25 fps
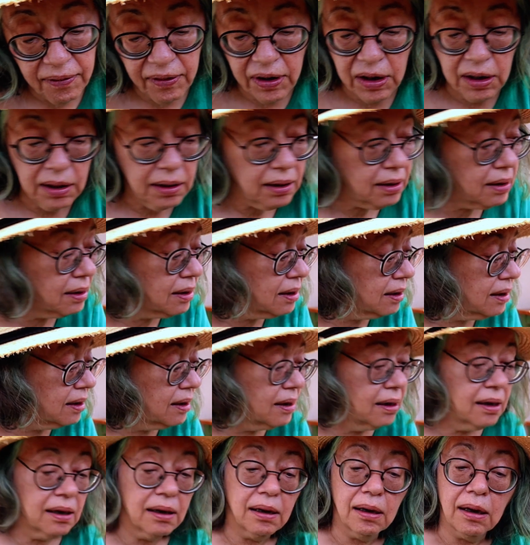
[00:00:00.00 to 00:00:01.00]
of her
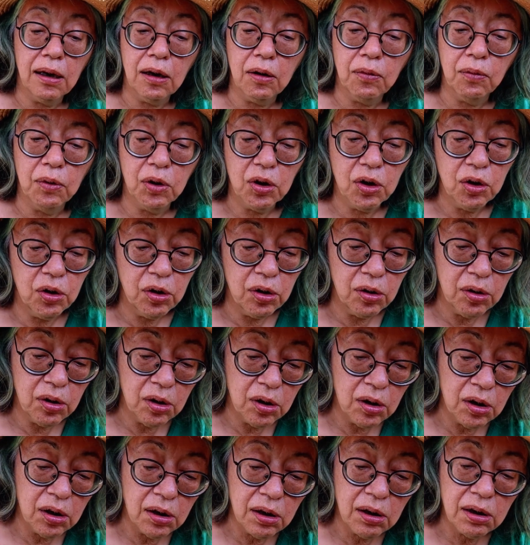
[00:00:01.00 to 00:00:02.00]
I want to
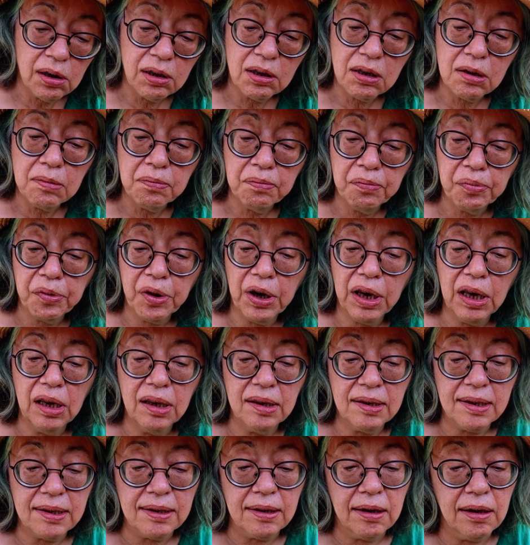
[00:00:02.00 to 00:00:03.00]
bring
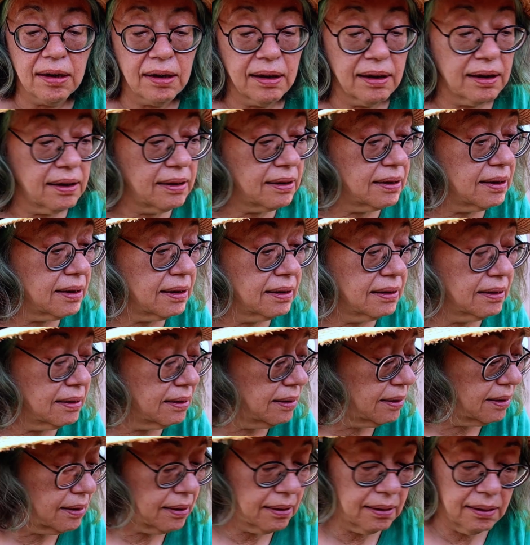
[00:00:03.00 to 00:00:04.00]
inside.
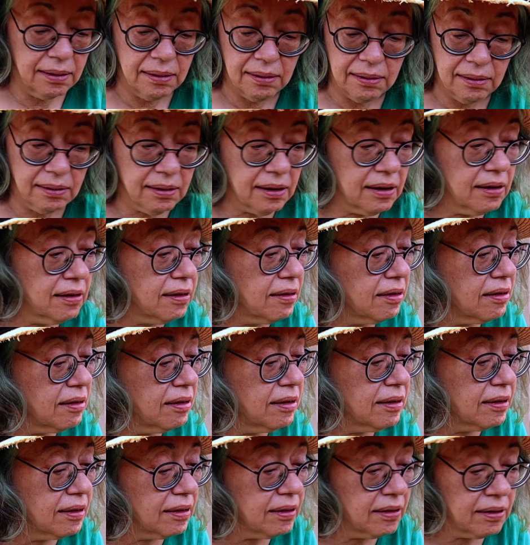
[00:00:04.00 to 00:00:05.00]
I don't
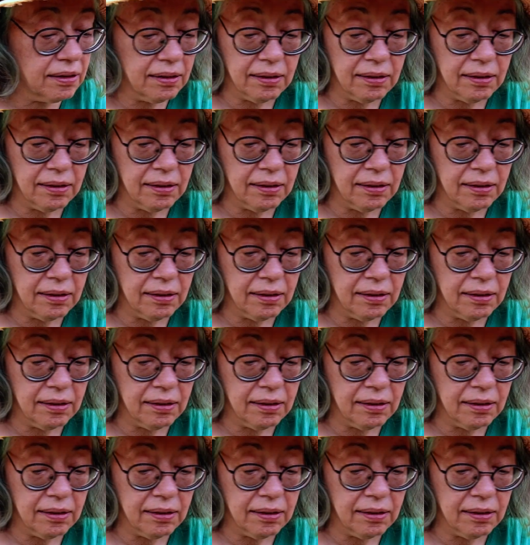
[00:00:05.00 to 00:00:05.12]
know.